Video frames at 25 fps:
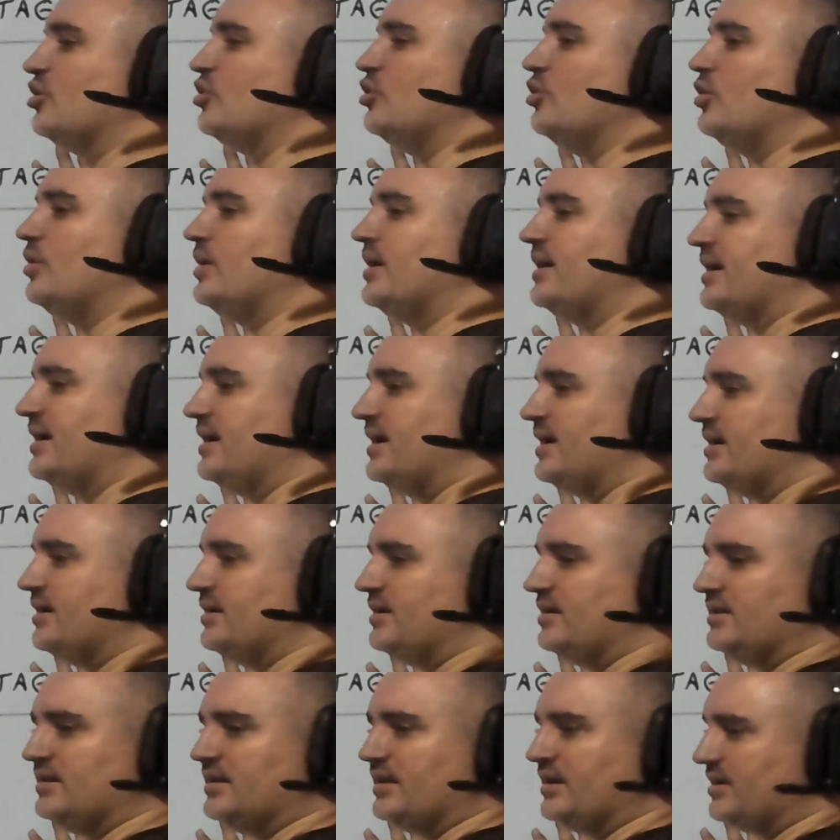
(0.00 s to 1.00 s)
go ahead
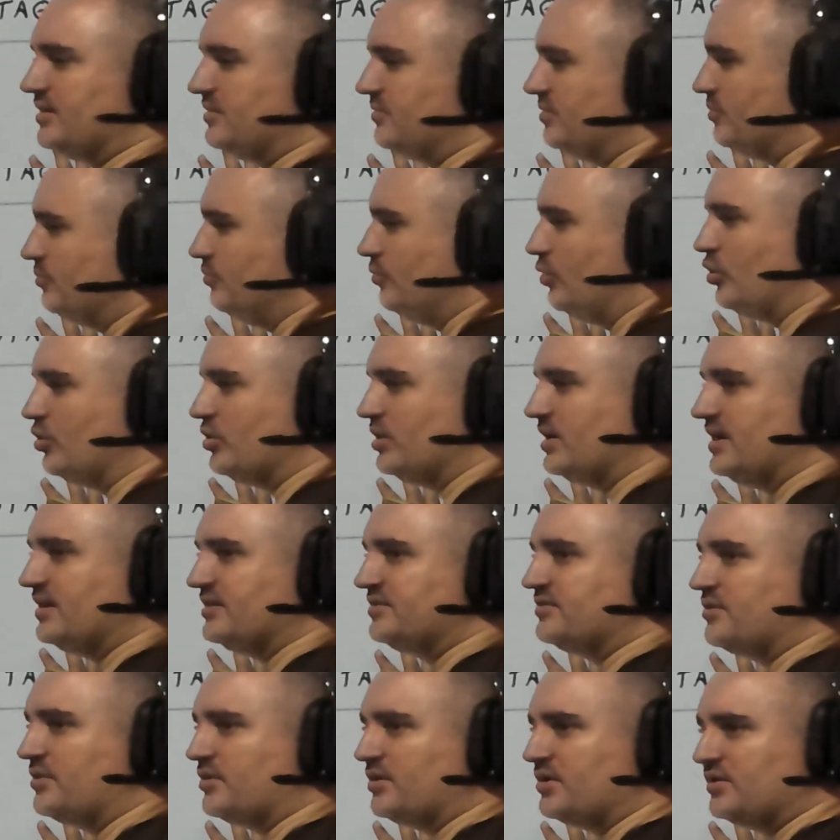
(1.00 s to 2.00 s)
in like more or
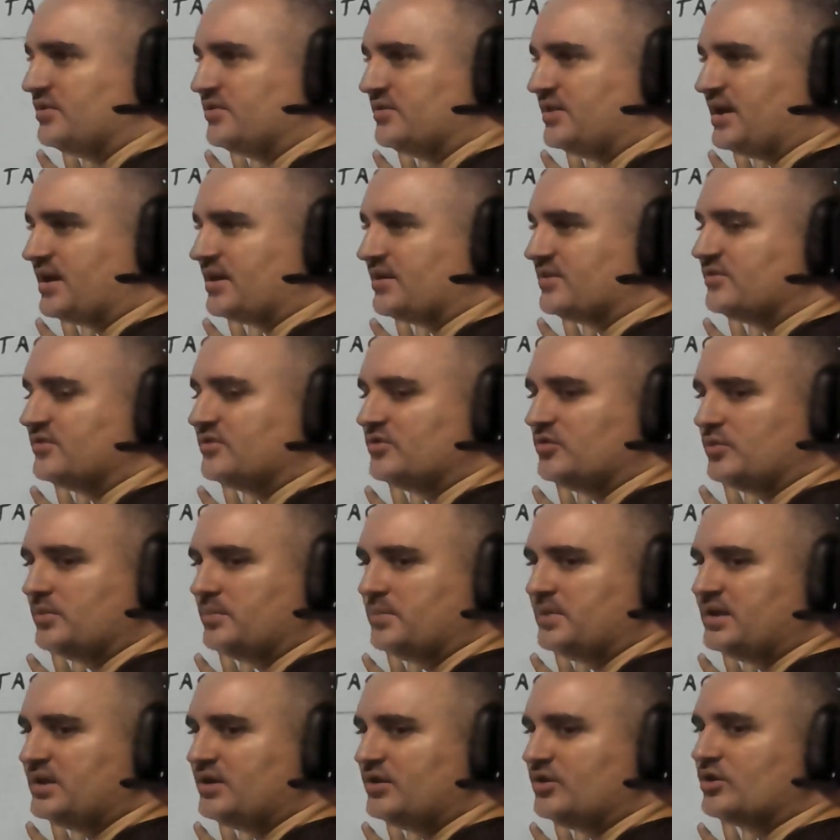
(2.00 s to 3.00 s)
less 30 seconds to a
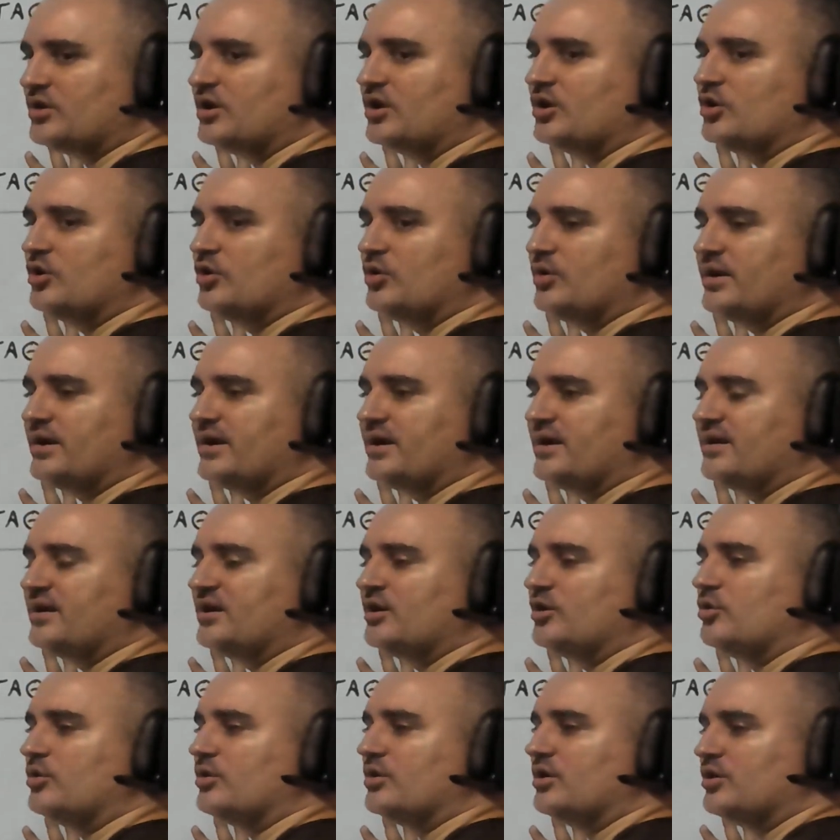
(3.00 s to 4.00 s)
minute. You can go ahead and
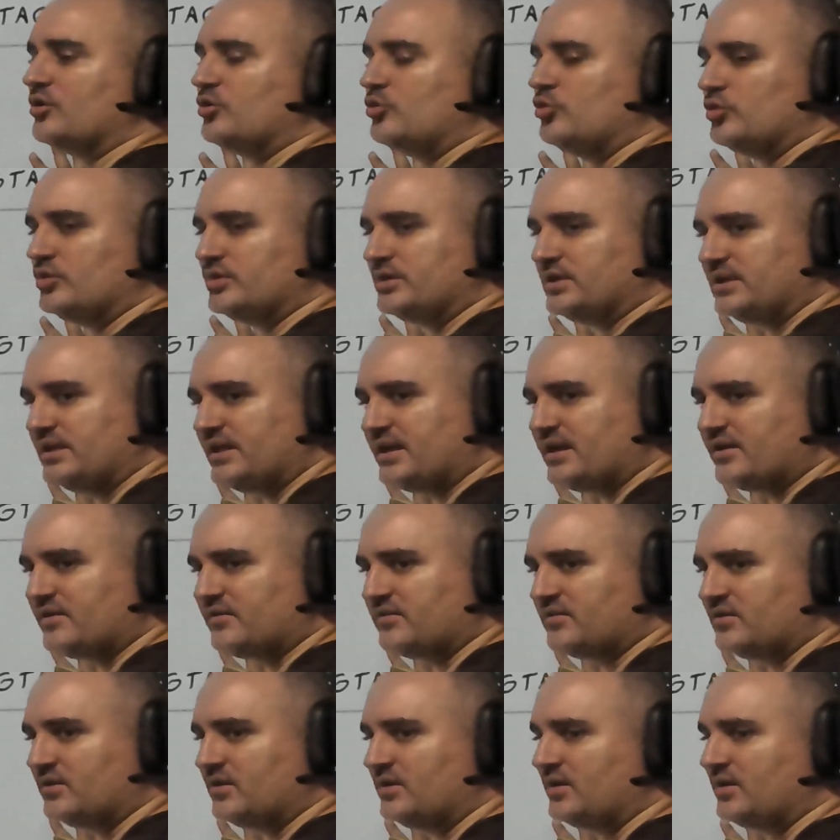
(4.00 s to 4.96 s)
go to Google Analytics